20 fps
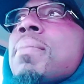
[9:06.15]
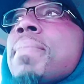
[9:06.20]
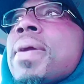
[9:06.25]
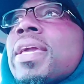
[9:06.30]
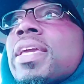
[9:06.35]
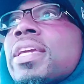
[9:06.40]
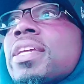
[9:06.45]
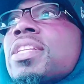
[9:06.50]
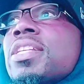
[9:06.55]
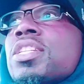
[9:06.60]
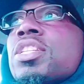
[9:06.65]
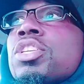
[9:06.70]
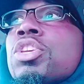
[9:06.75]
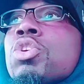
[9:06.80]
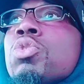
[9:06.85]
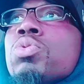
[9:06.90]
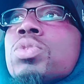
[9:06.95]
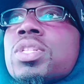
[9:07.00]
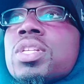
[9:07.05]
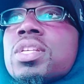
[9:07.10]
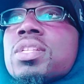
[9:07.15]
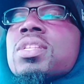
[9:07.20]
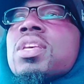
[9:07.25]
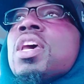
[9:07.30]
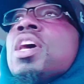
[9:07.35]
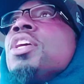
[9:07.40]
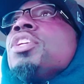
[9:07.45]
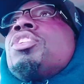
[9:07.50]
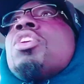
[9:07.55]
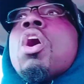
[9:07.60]
to make excuses,
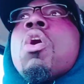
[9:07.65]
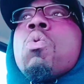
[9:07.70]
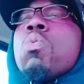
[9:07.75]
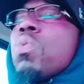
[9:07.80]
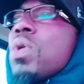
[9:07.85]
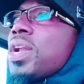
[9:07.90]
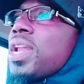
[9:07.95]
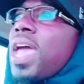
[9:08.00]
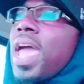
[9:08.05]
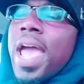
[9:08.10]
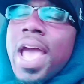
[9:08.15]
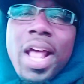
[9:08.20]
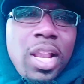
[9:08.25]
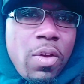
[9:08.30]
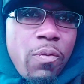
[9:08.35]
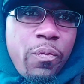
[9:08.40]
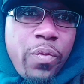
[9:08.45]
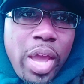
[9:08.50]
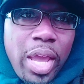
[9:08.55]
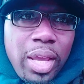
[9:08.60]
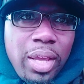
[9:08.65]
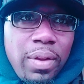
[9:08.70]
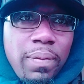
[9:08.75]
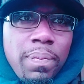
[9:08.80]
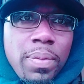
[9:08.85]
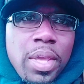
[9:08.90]
don't want to elevate?